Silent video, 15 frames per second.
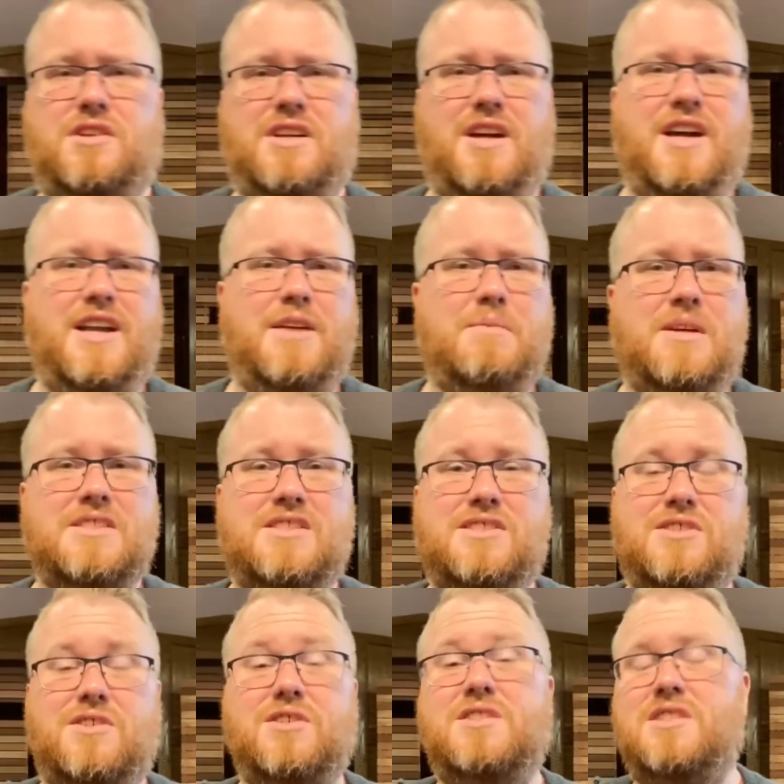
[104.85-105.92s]
I am
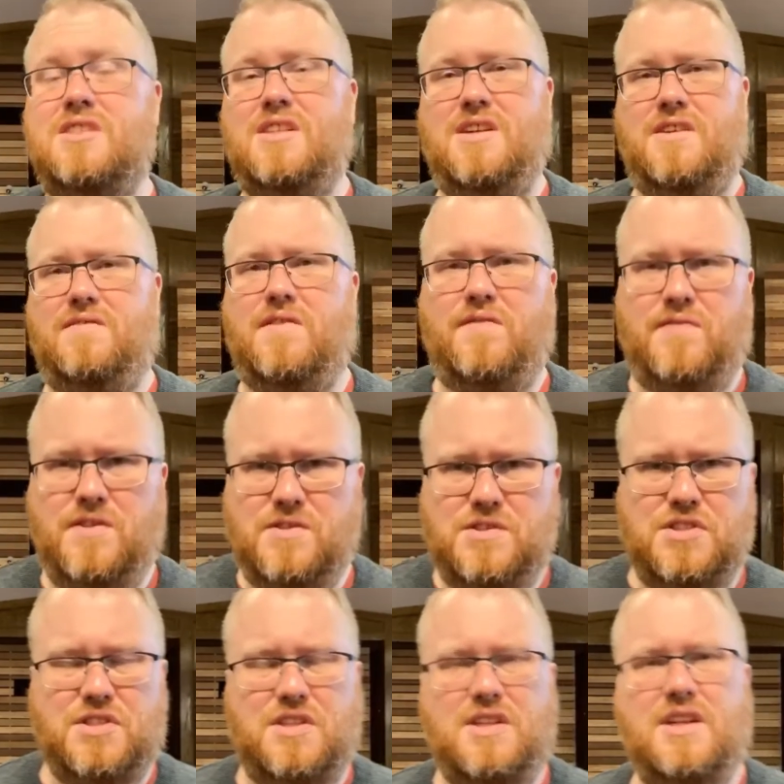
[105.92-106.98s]
uncertain of the future.